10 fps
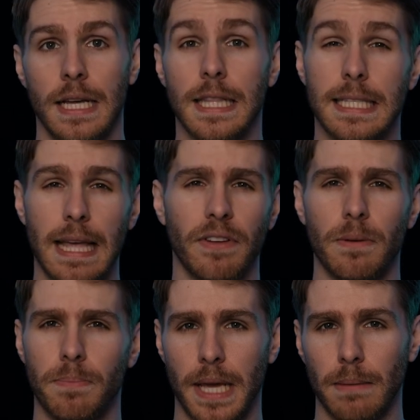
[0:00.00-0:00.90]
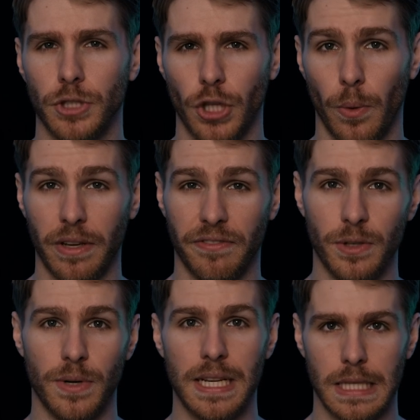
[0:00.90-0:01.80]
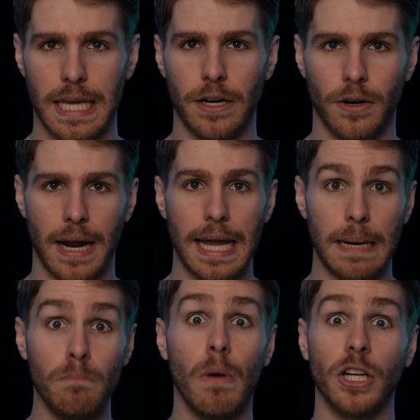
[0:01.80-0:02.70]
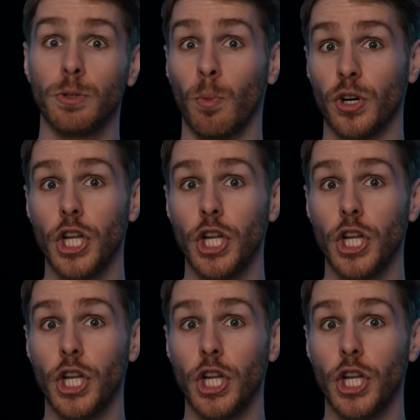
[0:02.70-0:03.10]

The 7 p.m. showing a few days later had a much more